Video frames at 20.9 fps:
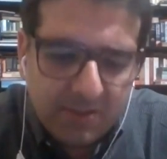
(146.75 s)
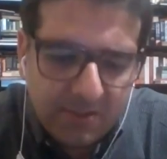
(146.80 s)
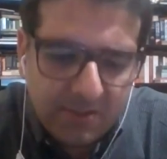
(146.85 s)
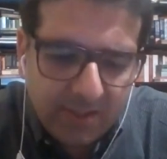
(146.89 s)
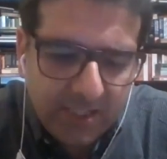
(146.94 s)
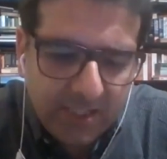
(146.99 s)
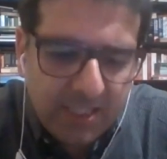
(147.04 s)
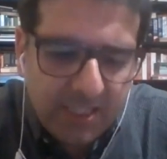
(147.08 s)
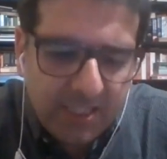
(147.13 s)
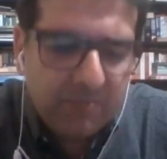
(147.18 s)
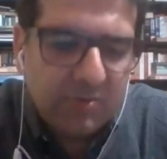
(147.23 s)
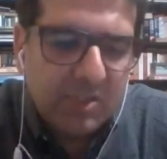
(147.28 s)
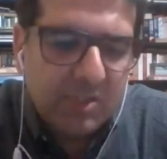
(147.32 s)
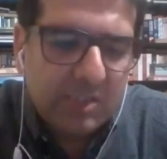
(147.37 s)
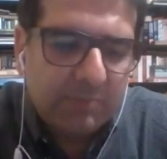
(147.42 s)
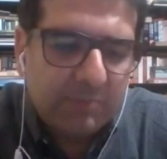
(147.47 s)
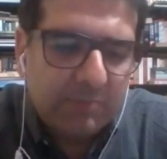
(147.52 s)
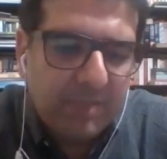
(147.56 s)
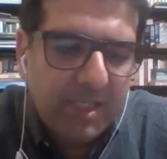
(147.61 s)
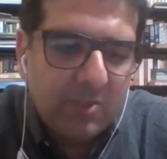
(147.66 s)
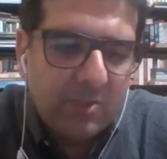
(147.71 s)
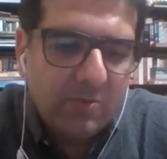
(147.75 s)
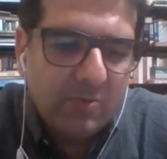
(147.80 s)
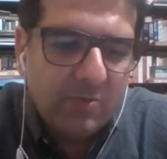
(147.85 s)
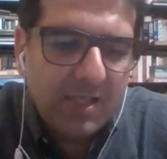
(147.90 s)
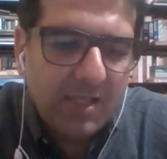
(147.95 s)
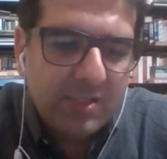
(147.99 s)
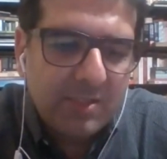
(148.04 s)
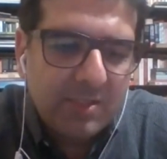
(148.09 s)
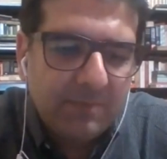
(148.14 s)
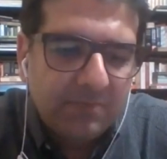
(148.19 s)
Rahim to speak to
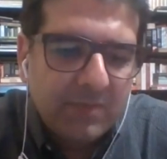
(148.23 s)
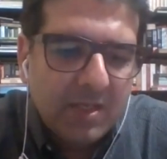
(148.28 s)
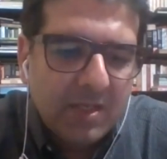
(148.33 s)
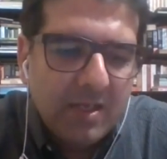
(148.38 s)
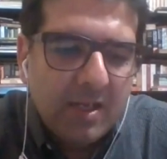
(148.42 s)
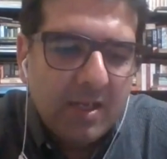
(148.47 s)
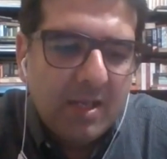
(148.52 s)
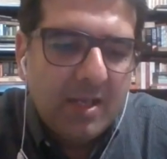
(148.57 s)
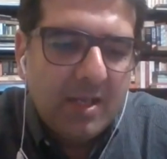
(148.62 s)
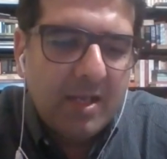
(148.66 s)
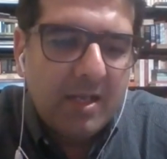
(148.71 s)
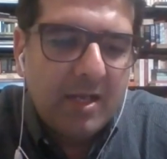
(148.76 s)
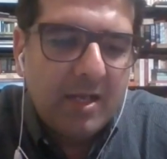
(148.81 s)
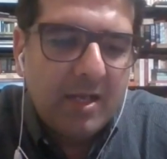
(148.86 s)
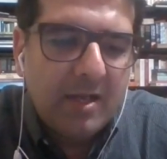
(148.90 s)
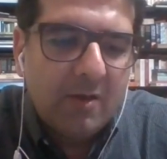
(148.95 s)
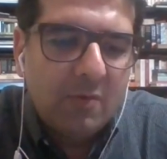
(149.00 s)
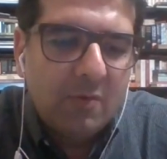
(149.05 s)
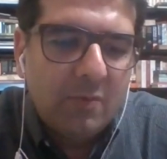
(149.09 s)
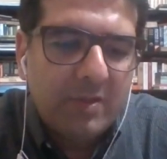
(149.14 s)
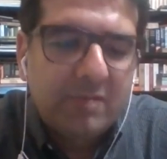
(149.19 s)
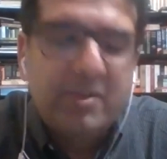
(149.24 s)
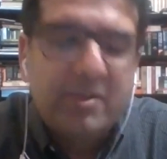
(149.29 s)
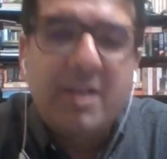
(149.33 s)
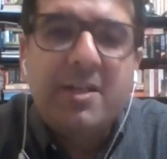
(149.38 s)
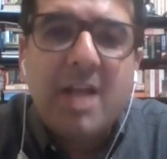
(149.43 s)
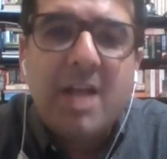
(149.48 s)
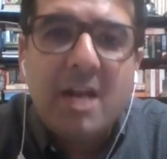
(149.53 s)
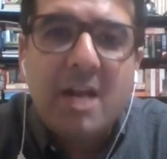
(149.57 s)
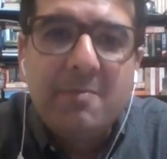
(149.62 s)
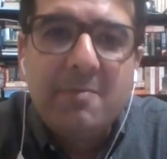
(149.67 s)
us with
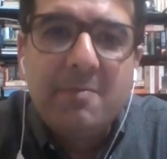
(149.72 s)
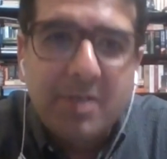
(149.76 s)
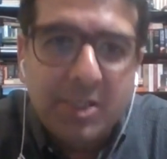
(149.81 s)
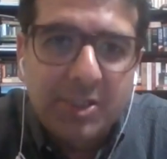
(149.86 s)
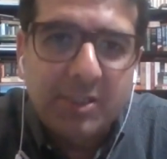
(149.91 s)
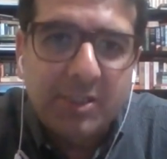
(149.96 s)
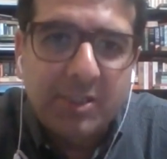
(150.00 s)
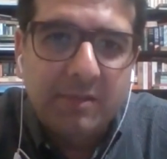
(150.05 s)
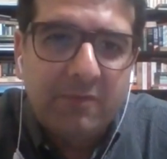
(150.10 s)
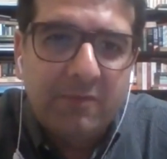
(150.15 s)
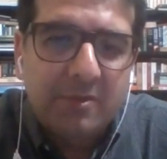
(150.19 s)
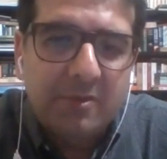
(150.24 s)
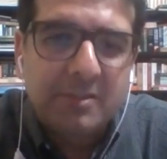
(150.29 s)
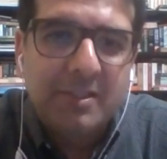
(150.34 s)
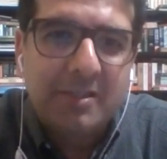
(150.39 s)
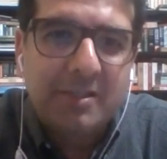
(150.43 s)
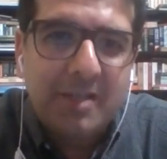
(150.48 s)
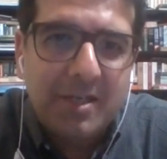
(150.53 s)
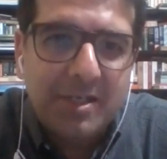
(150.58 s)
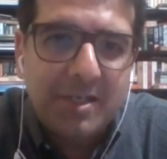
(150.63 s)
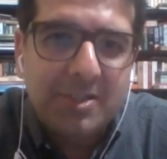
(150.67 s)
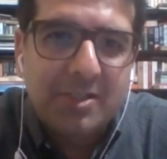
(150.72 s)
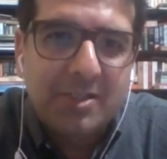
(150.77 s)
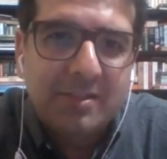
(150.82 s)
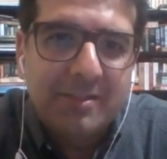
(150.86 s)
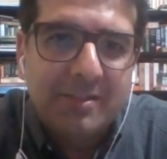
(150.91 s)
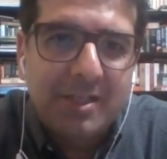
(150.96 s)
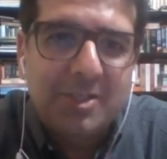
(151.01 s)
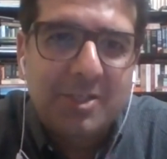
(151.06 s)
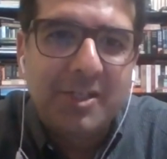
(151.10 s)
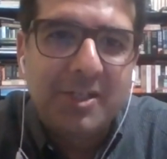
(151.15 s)
great admiration for the courage
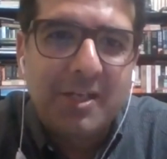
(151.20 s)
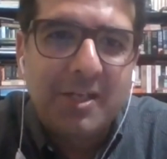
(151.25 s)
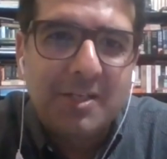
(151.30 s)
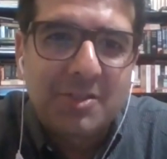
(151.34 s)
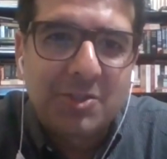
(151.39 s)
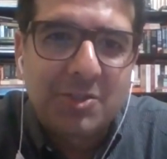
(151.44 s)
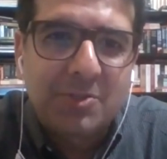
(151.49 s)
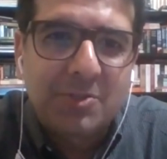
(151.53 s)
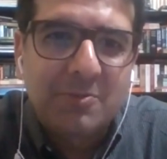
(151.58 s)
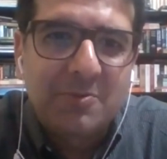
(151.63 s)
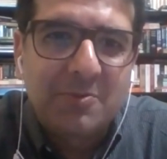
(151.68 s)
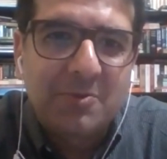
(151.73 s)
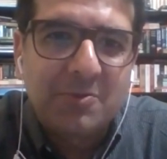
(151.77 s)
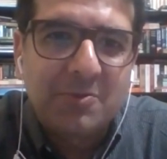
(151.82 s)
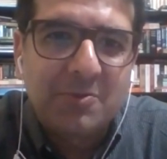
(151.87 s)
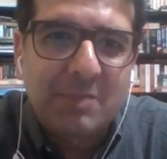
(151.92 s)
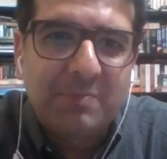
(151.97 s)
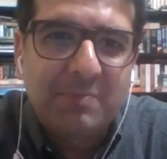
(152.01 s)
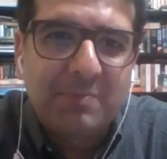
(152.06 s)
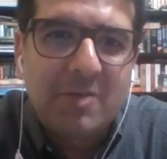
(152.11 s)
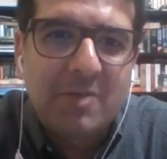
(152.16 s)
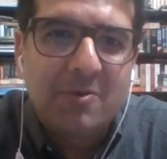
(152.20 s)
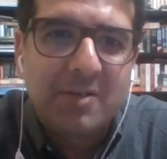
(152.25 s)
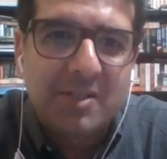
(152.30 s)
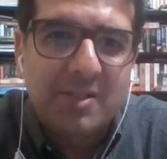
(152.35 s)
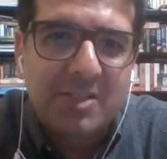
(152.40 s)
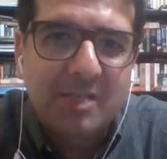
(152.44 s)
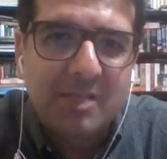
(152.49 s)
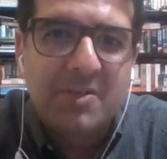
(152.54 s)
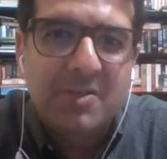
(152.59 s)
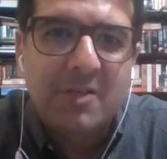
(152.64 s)
that she has shown to speak on a
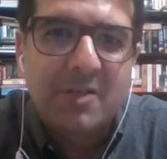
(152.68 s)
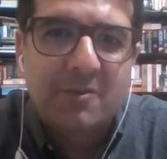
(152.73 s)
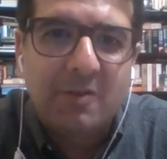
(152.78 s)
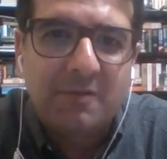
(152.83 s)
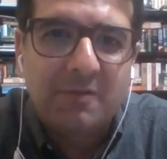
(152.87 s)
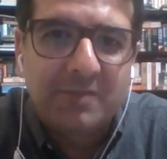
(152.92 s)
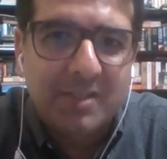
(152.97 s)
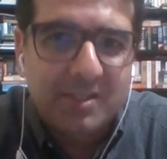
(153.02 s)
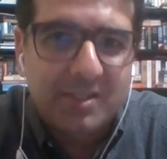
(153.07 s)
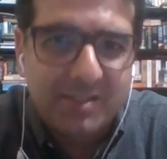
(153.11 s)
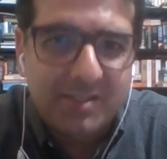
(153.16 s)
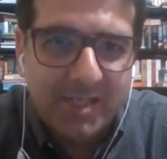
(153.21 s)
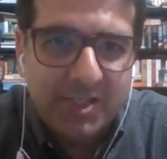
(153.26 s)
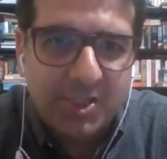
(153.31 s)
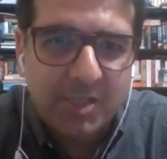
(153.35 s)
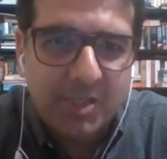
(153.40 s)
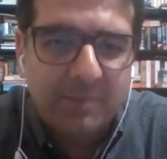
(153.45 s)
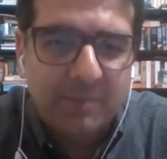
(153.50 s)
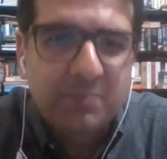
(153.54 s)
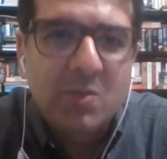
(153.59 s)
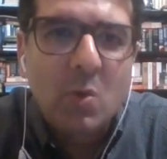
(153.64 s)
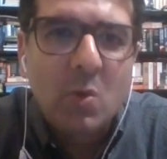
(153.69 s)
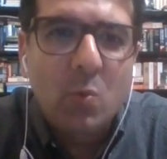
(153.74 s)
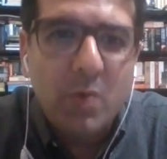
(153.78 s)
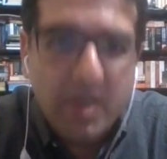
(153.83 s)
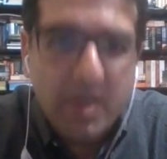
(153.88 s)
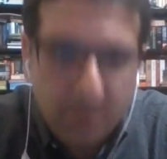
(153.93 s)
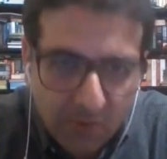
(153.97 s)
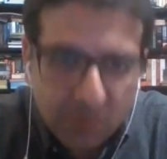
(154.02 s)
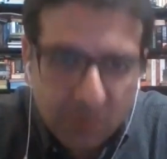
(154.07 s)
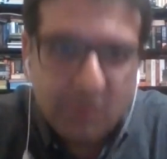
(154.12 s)
subject of this nature.
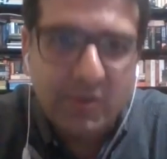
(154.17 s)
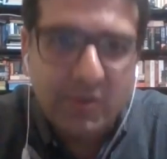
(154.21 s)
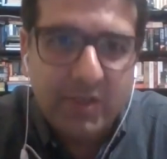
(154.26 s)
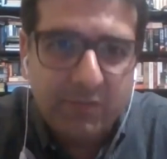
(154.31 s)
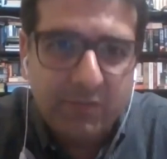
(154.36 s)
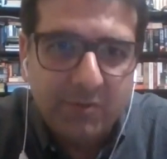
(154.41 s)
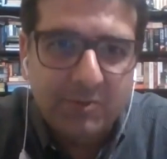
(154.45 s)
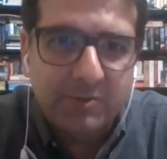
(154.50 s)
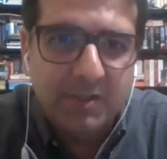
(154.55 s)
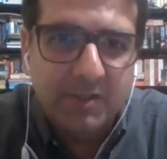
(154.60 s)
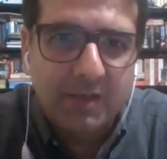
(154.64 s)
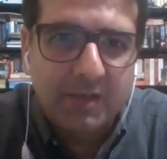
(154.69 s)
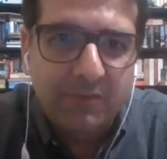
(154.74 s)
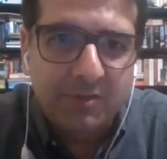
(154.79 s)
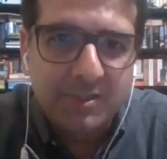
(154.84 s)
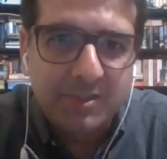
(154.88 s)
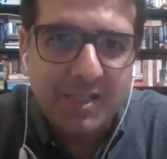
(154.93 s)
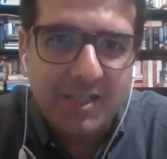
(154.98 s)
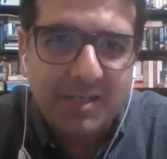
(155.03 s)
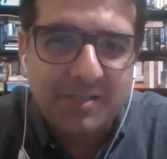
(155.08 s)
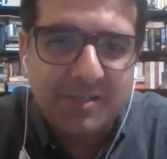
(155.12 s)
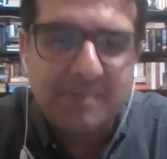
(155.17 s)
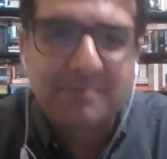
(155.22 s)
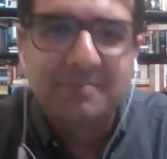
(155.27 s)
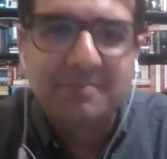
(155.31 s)
We are most grateful to her for that.